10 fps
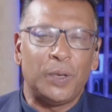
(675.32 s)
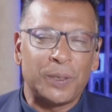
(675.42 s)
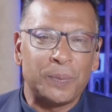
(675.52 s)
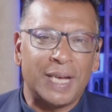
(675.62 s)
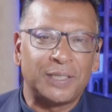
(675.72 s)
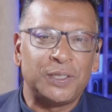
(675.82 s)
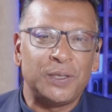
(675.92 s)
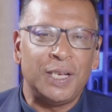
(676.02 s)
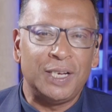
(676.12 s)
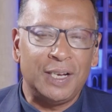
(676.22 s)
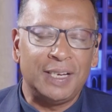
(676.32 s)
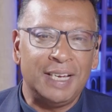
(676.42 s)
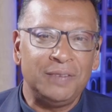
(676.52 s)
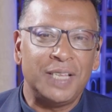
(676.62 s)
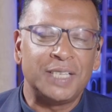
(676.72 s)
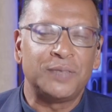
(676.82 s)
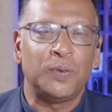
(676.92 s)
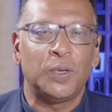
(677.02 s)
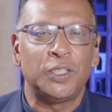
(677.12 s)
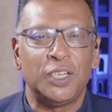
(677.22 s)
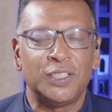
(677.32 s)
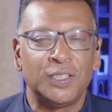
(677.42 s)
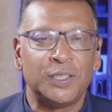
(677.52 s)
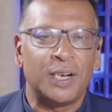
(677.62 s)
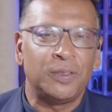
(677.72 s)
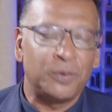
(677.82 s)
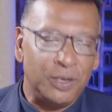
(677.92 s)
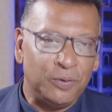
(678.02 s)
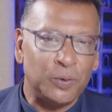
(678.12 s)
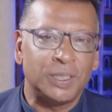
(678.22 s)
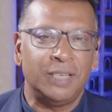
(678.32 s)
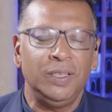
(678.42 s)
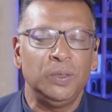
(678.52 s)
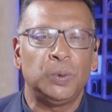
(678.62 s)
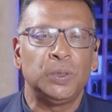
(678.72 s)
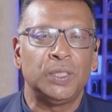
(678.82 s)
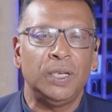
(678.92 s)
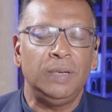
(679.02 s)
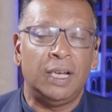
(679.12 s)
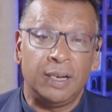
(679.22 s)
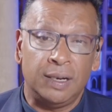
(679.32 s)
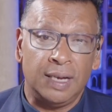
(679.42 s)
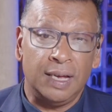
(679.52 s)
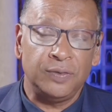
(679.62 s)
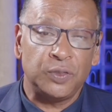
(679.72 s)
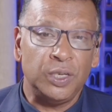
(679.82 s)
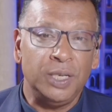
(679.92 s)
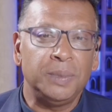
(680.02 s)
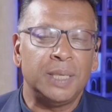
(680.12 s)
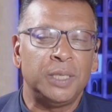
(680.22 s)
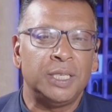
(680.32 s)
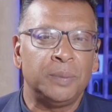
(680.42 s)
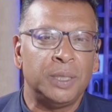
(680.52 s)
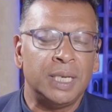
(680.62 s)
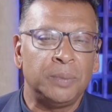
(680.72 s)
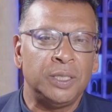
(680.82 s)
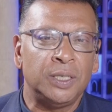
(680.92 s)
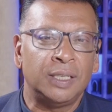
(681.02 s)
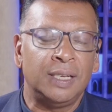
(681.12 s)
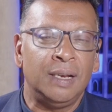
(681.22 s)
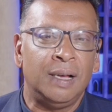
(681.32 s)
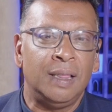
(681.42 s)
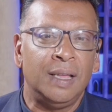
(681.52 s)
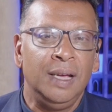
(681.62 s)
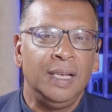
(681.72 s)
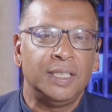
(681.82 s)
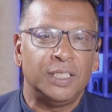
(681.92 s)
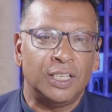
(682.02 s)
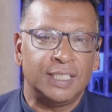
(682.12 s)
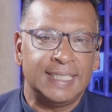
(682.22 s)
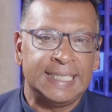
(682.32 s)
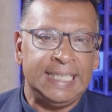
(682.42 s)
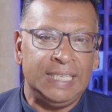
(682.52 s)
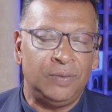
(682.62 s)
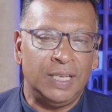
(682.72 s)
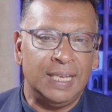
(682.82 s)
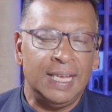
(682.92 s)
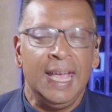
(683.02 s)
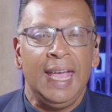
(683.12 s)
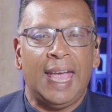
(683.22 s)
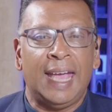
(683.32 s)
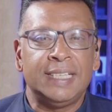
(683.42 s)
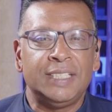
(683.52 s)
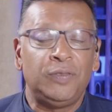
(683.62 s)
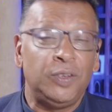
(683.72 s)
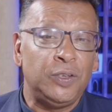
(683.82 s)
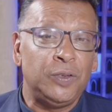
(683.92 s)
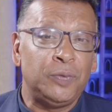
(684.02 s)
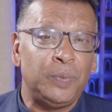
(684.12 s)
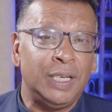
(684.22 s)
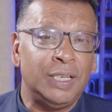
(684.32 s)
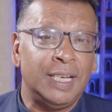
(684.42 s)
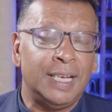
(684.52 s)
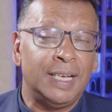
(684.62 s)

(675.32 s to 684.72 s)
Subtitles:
Welcome back to Hilaal Live. Thanks for watching us on channel 347, also on our live stream, www.hilaal.tv. And if you've been